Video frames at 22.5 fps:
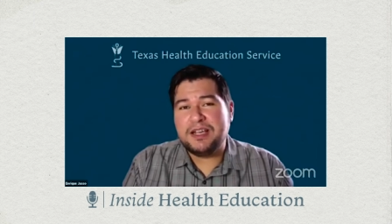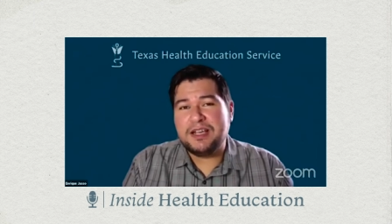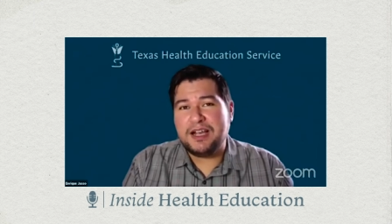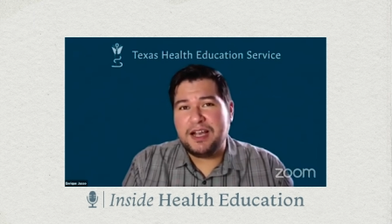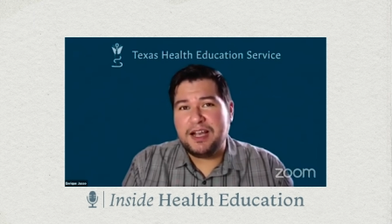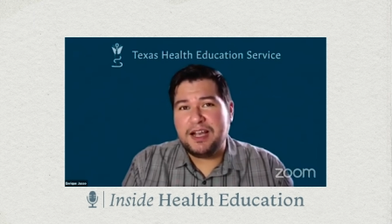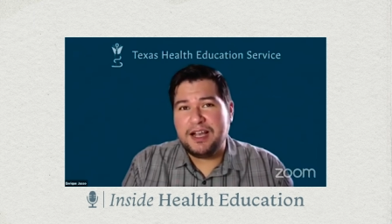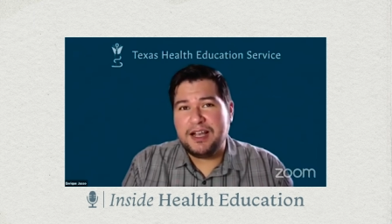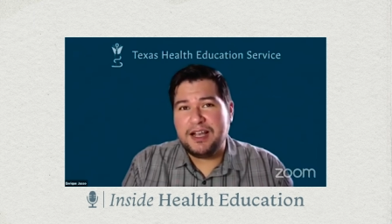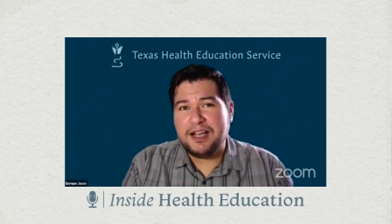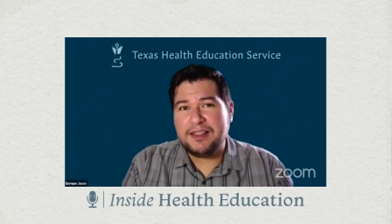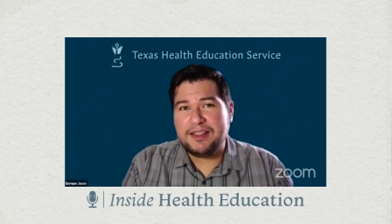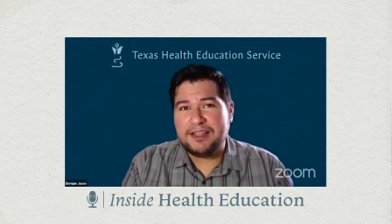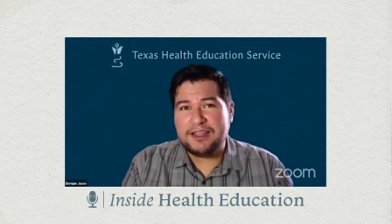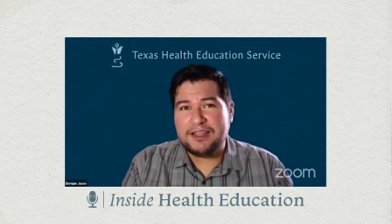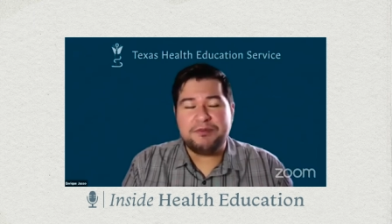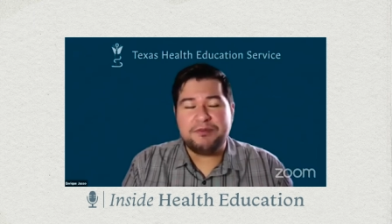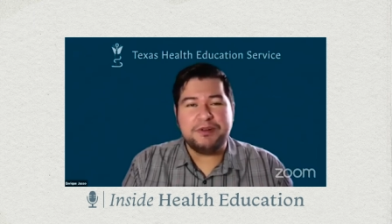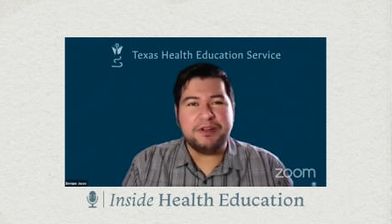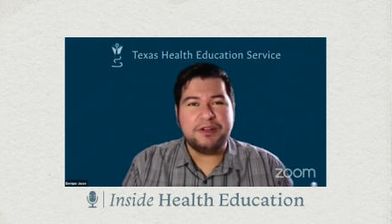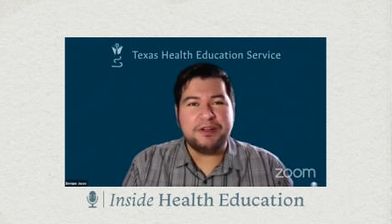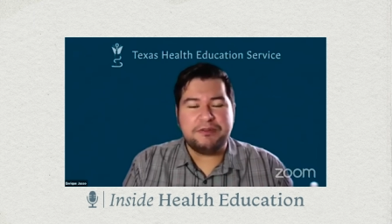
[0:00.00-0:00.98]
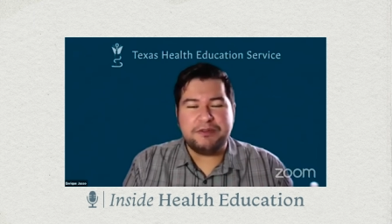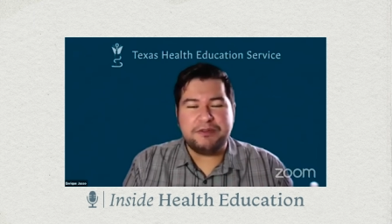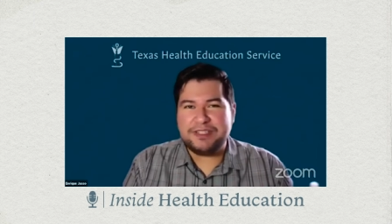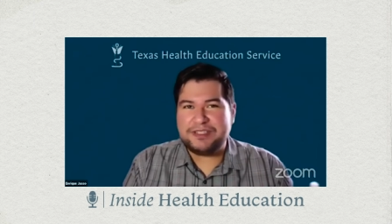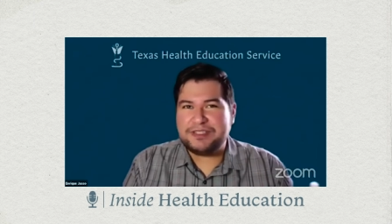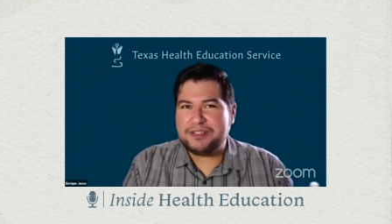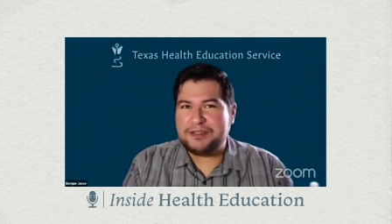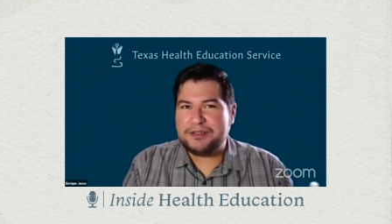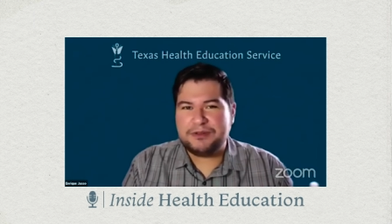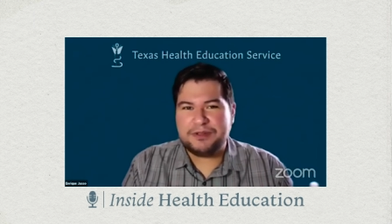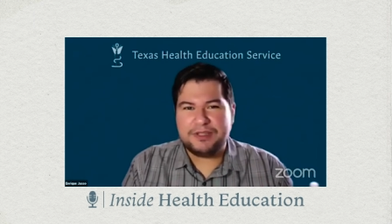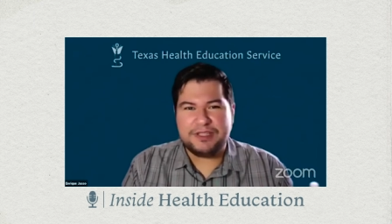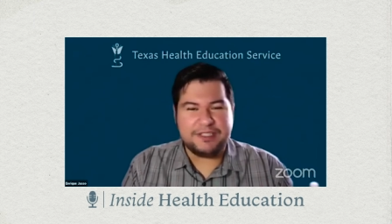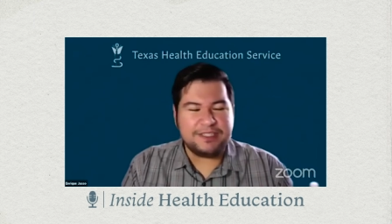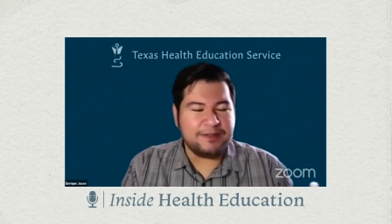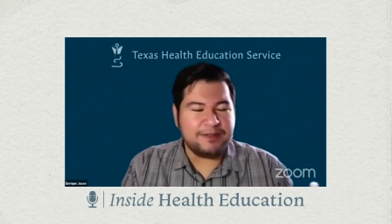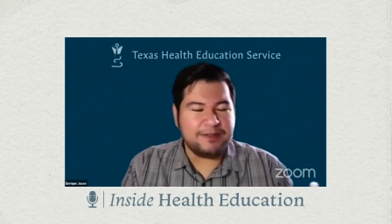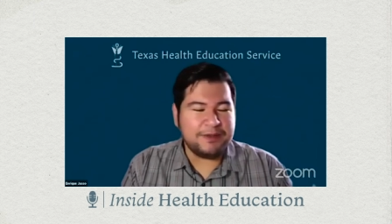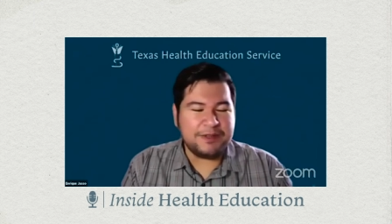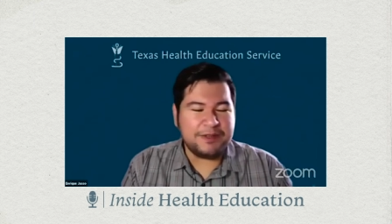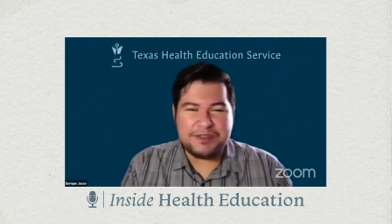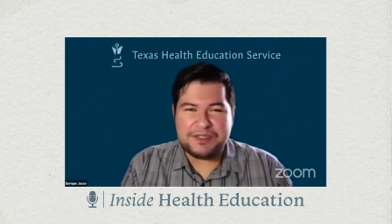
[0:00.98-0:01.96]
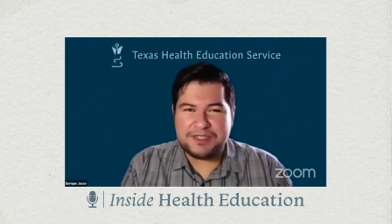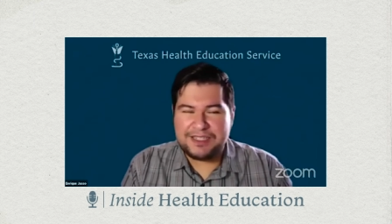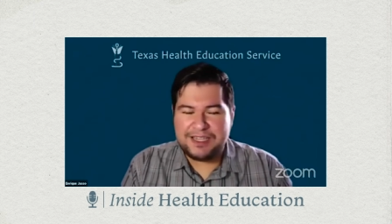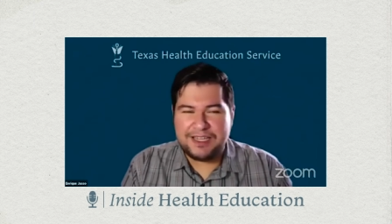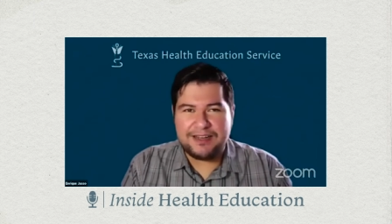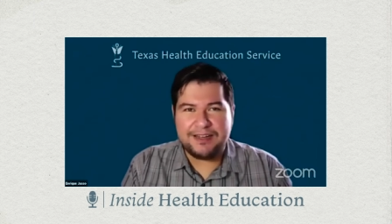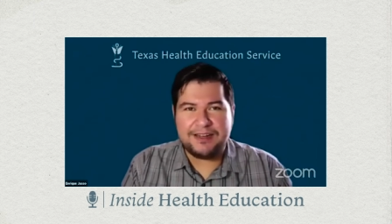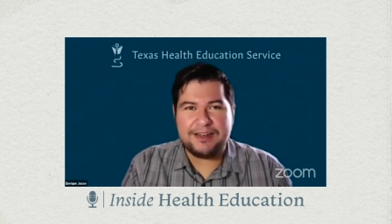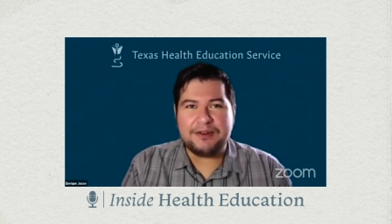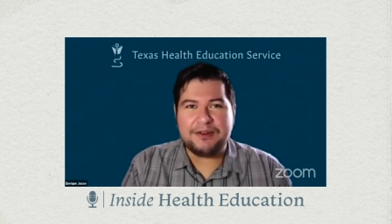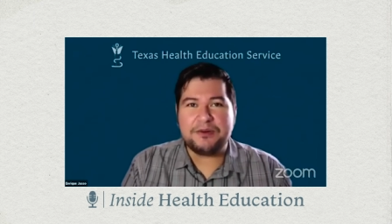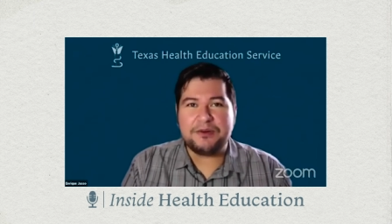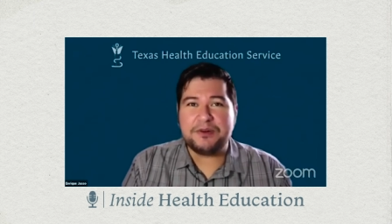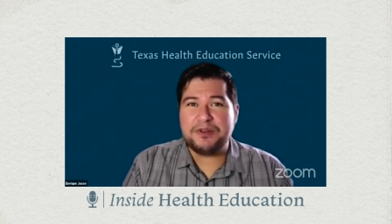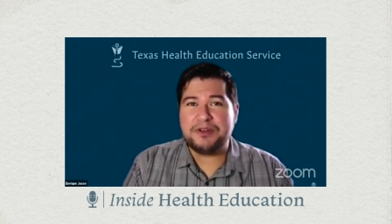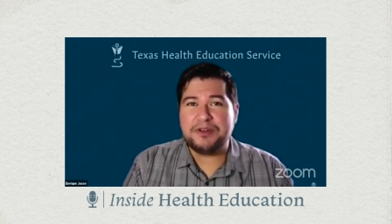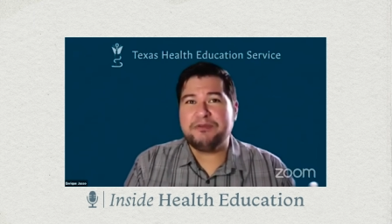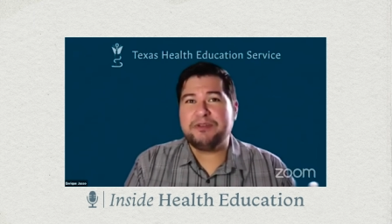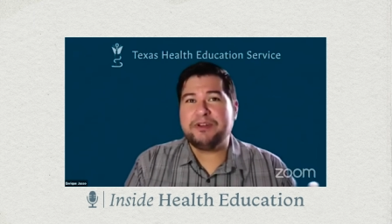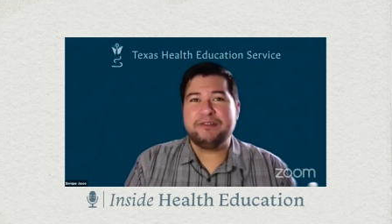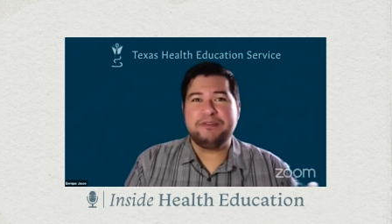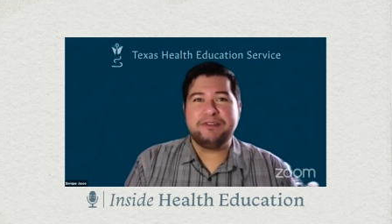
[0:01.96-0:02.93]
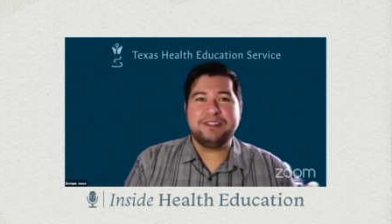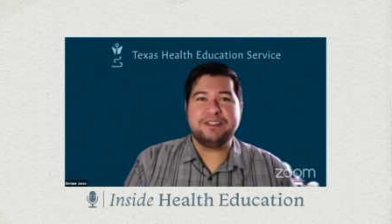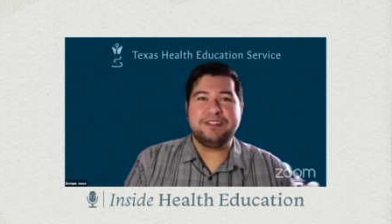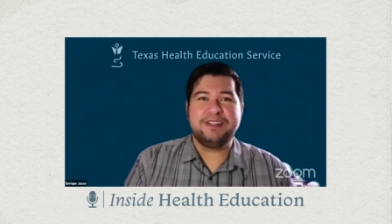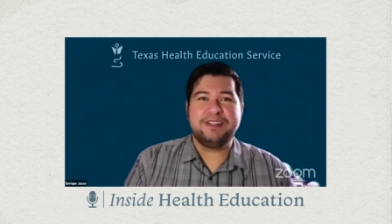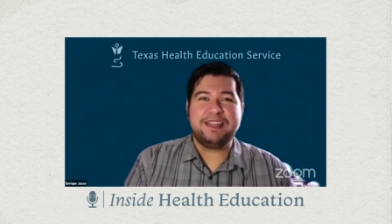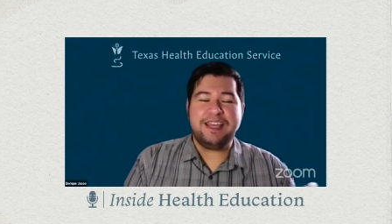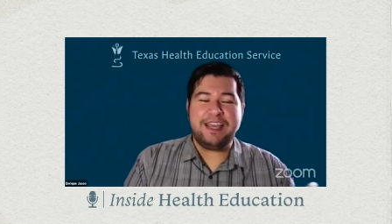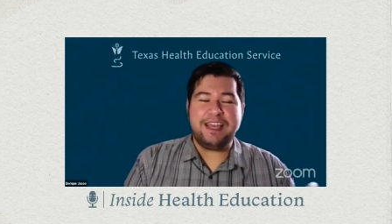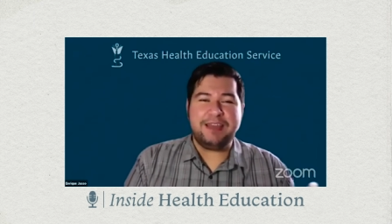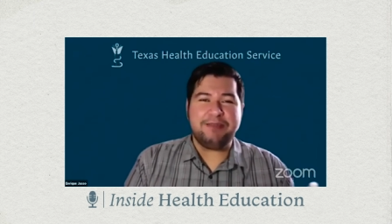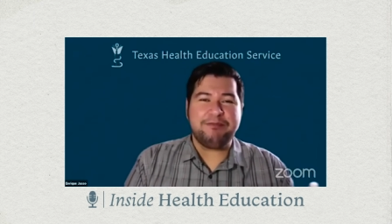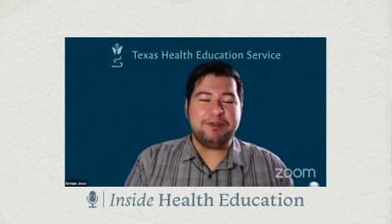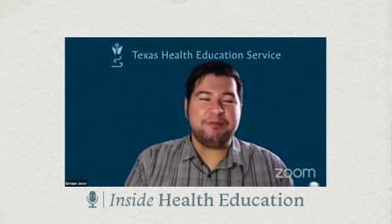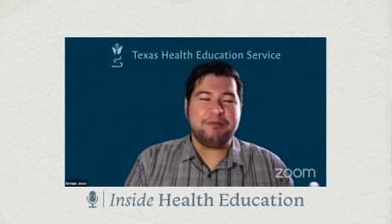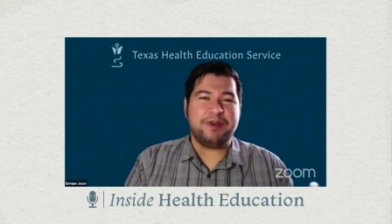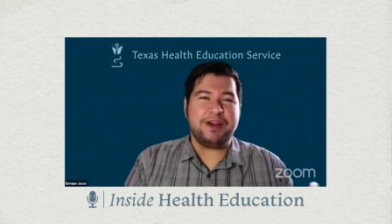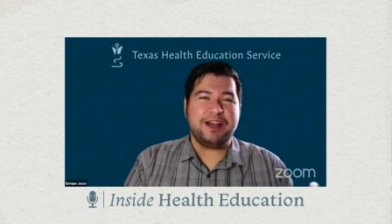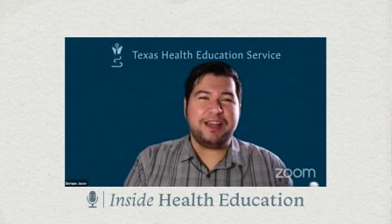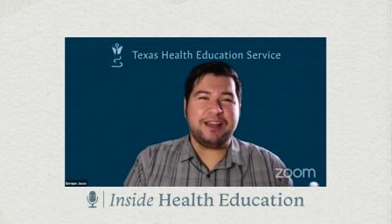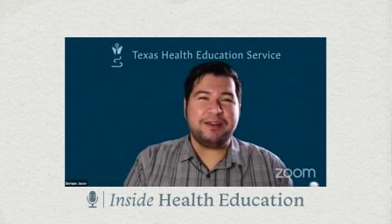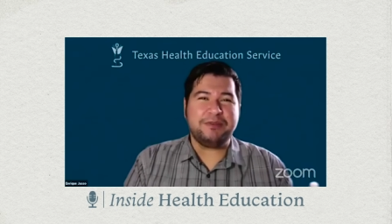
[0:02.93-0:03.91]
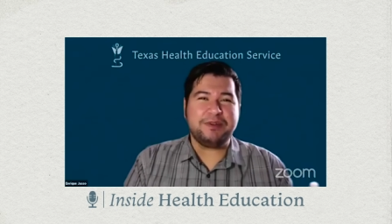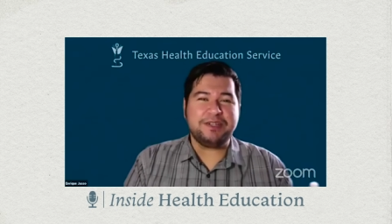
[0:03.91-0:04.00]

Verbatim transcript: uh, that you would go into the typical setting, or you would go into the MMI,